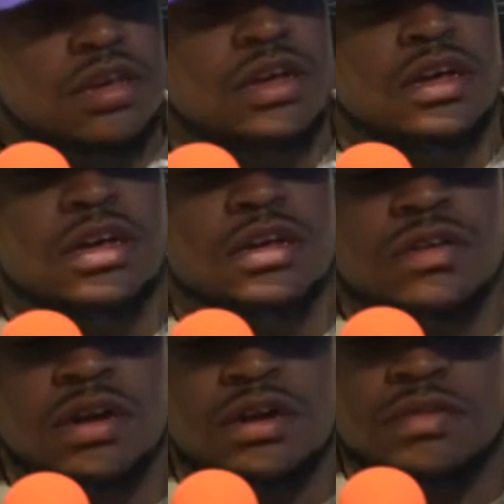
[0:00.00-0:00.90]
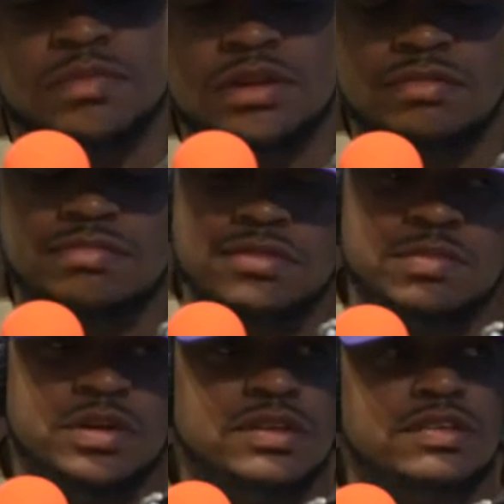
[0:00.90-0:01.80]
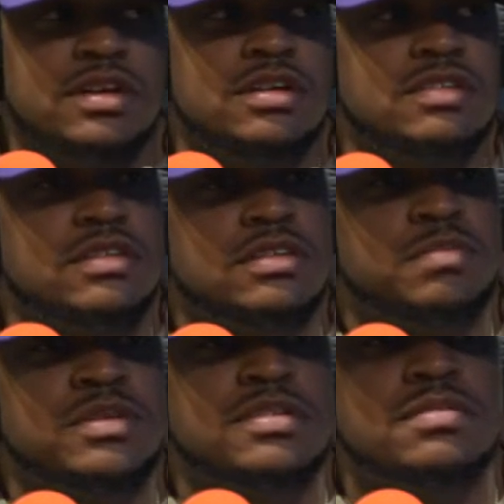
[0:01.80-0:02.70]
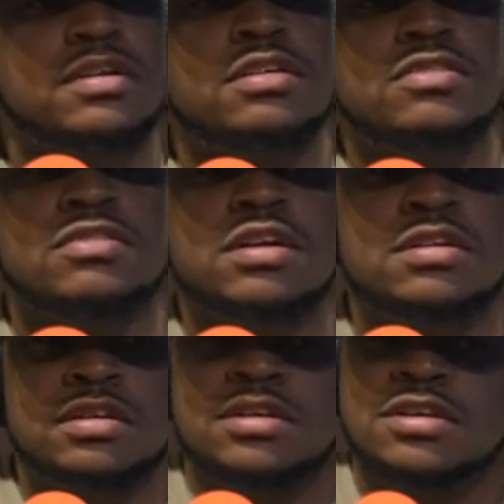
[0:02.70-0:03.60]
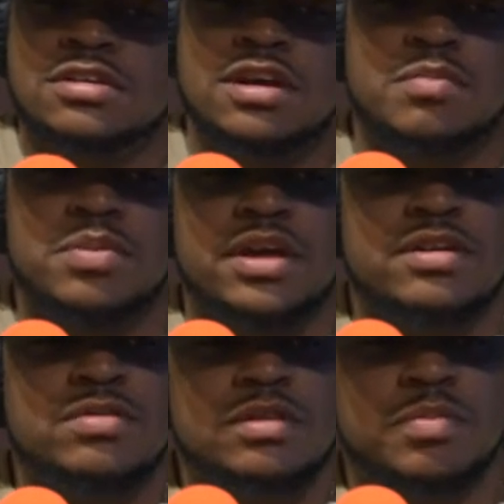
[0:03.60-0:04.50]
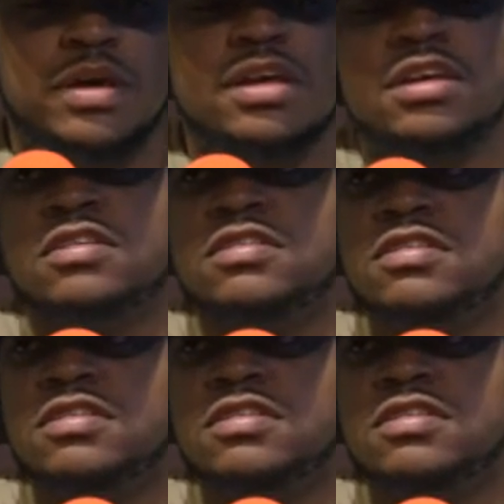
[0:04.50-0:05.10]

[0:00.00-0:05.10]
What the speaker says: Yeah, you gotta. I mean, it sucks, but sometimes you gotta play to what the pay is.